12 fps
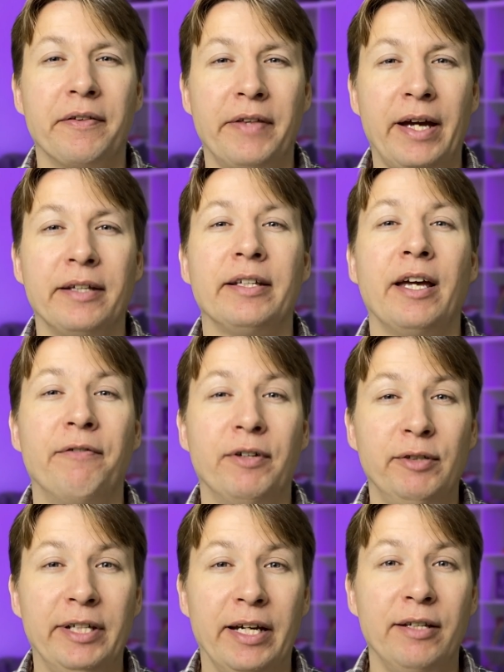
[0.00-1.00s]
that
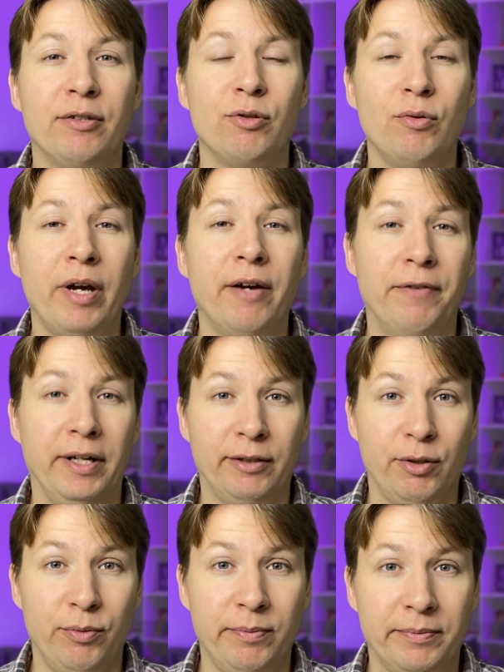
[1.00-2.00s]
evaluate to a
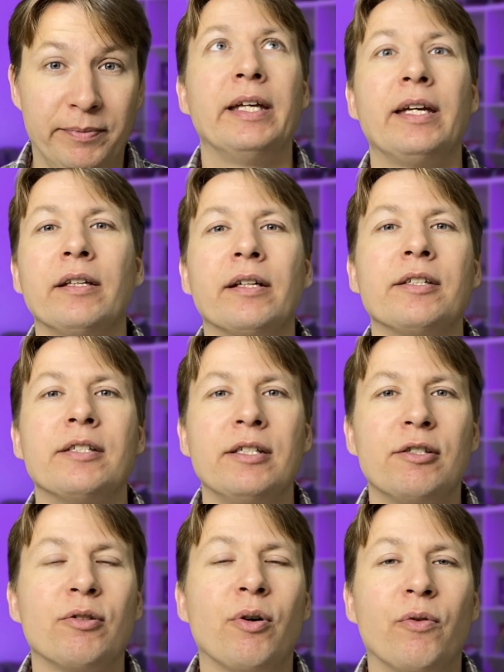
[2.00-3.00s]
value. They can
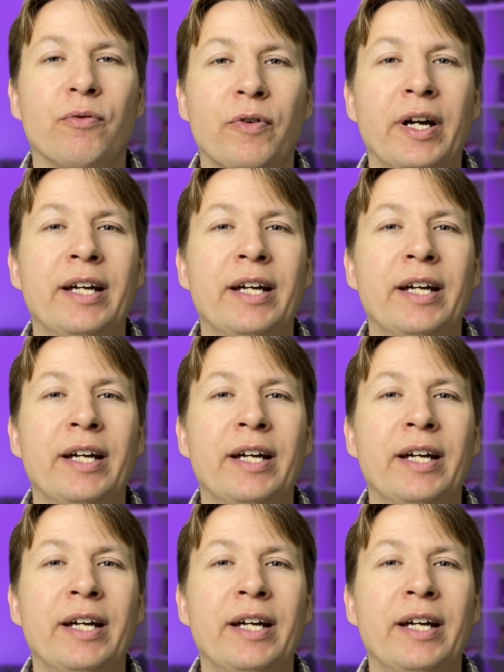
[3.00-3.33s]
consist of